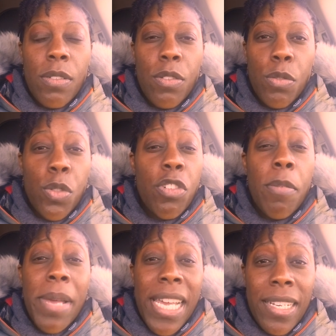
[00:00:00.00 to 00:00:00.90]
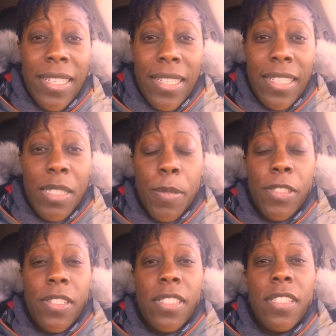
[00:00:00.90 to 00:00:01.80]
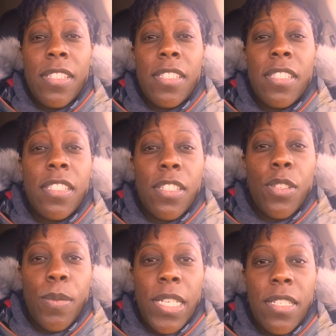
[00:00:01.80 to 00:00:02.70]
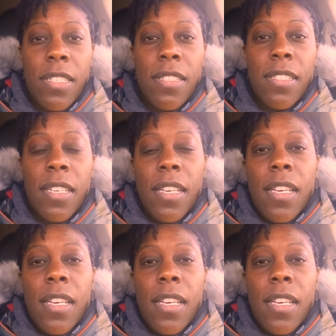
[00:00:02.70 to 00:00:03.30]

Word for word: through traumatic experiences and situations.